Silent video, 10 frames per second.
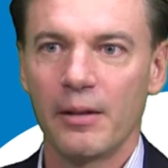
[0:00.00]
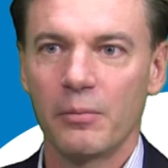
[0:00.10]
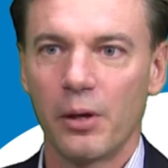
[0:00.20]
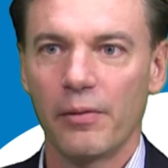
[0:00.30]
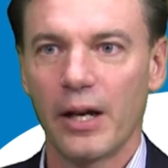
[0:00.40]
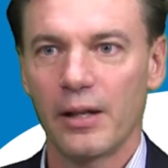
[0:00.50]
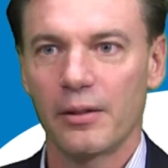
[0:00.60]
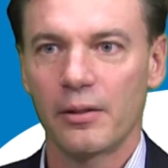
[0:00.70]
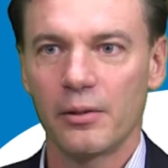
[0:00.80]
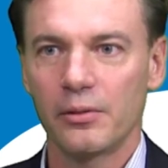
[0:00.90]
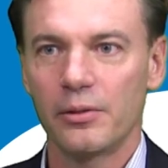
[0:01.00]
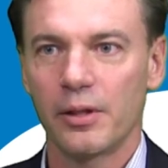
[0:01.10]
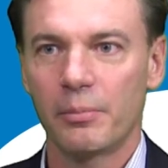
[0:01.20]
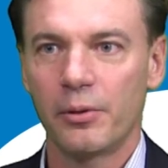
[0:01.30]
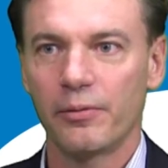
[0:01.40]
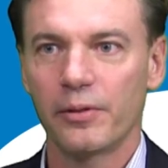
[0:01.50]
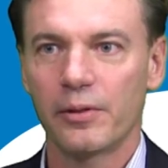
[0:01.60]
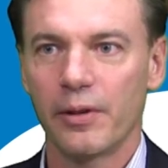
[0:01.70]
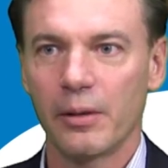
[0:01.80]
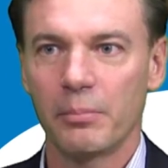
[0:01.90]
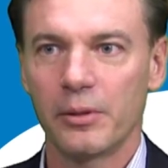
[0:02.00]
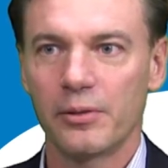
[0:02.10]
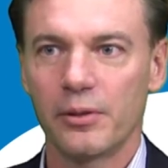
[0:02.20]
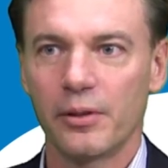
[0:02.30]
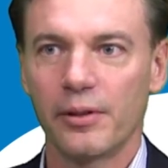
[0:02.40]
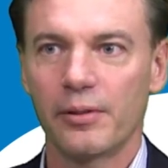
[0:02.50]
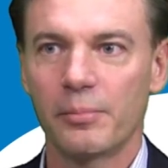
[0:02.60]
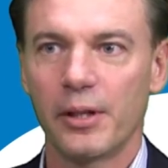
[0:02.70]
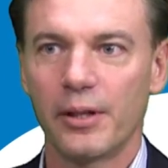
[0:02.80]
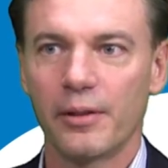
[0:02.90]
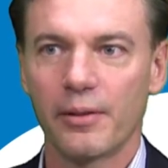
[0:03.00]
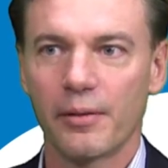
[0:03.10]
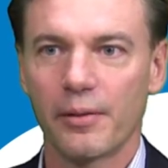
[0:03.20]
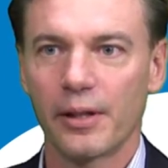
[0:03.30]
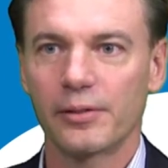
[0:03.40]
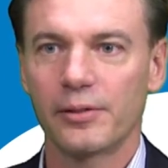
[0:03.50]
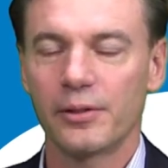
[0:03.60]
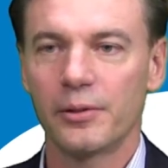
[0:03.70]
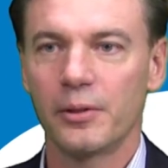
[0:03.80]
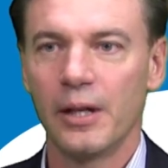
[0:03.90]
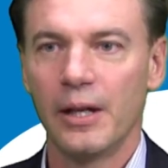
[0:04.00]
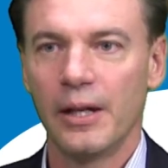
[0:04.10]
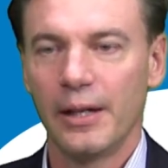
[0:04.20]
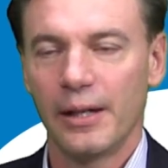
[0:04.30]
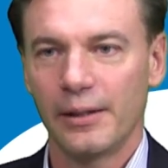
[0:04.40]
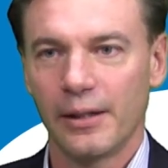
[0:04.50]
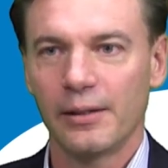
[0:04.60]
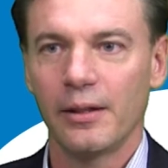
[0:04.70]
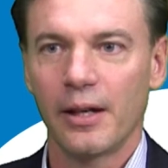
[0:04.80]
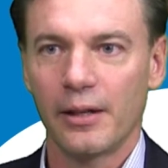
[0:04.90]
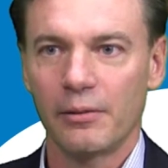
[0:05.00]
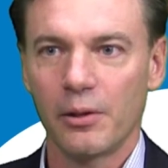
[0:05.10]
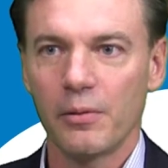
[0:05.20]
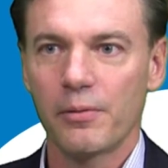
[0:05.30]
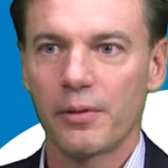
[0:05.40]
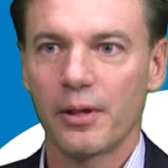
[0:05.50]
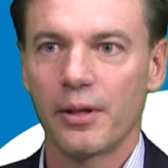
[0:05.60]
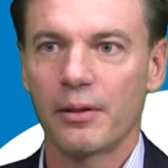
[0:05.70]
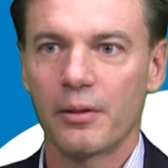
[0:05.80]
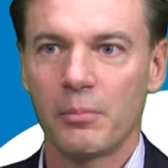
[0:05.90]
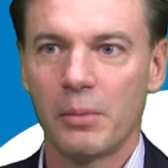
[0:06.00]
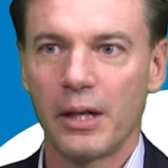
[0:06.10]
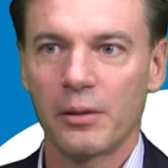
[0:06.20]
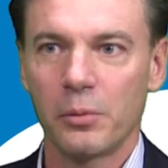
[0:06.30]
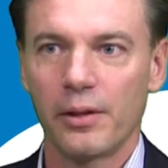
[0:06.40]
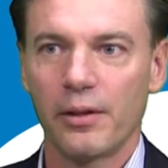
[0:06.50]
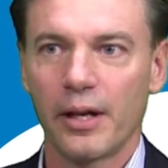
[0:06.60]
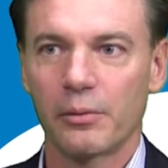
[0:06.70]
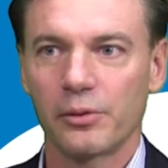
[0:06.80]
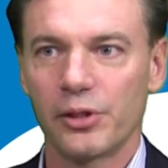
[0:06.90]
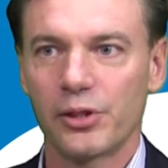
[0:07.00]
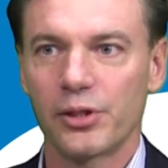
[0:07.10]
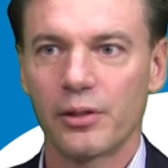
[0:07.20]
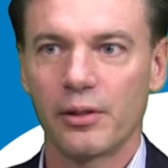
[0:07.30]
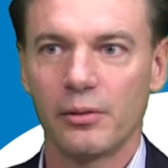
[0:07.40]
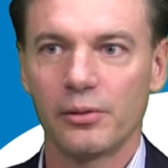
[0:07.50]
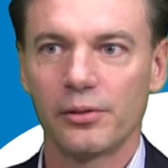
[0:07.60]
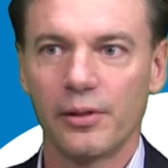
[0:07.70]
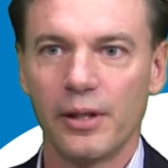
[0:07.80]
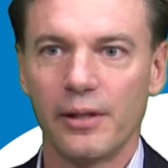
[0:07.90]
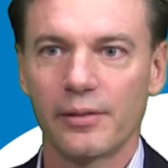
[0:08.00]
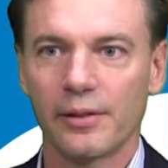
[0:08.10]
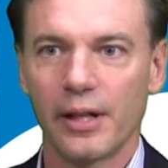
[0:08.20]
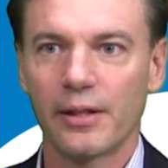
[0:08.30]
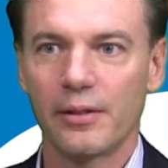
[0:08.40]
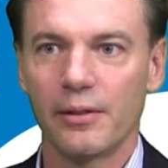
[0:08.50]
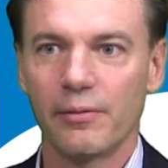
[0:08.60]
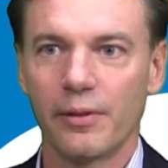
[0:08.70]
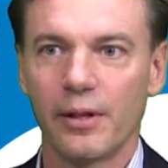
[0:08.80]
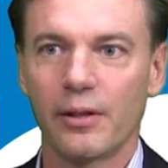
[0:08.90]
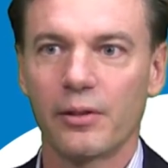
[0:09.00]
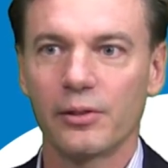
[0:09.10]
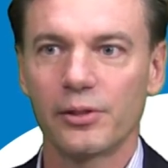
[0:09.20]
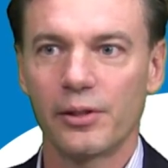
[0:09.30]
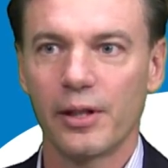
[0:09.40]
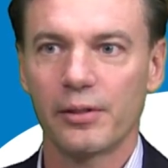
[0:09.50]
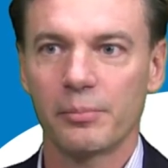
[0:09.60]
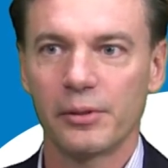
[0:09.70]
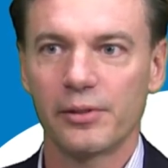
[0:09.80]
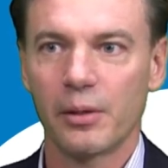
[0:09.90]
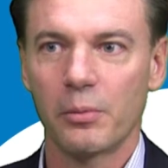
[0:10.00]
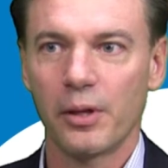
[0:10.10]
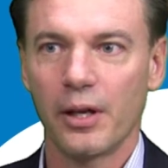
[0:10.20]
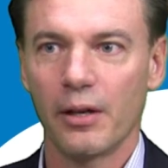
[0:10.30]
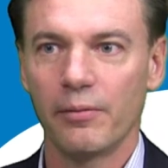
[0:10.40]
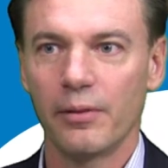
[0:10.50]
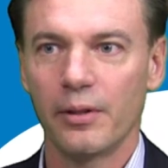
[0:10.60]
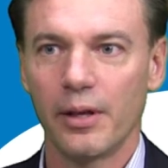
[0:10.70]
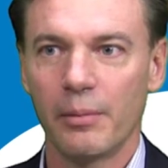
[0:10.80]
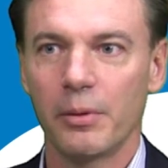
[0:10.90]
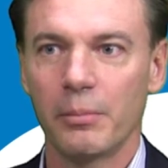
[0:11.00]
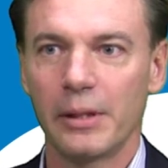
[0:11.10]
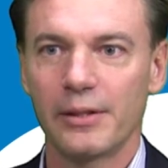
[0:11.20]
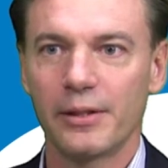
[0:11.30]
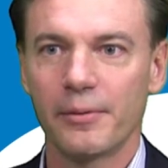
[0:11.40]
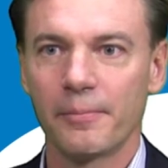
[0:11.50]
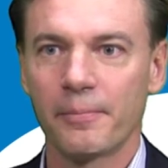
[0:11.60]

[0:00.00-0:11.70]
We've had a good profit development during this period thanks to an underlying growth combined with acquisition and also the selective cost adjustments that we have implemented.